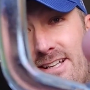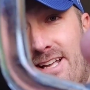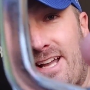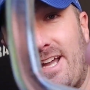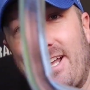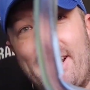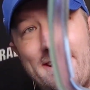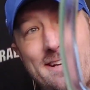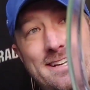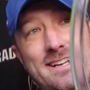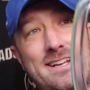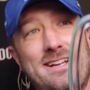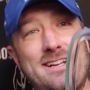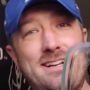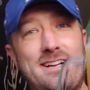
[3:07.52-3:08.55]
Get it.
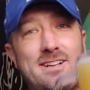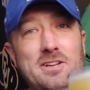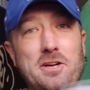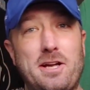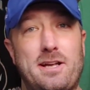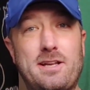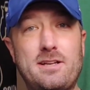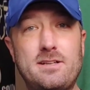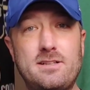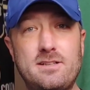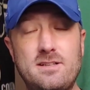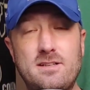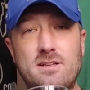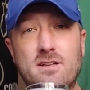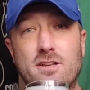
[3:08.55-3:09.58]
Clink.
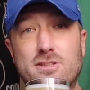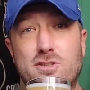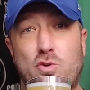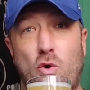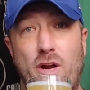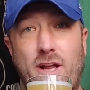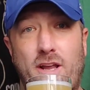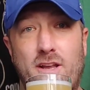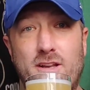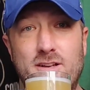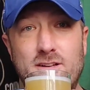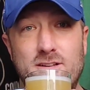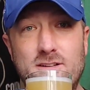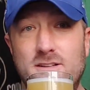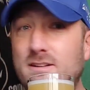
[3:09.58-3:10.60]
Let's drink.
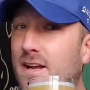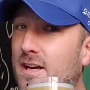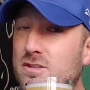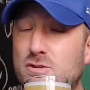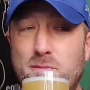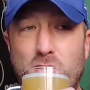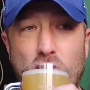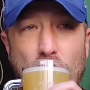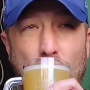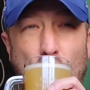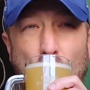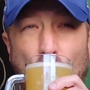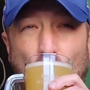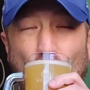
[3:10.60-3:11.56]
National Beer Day.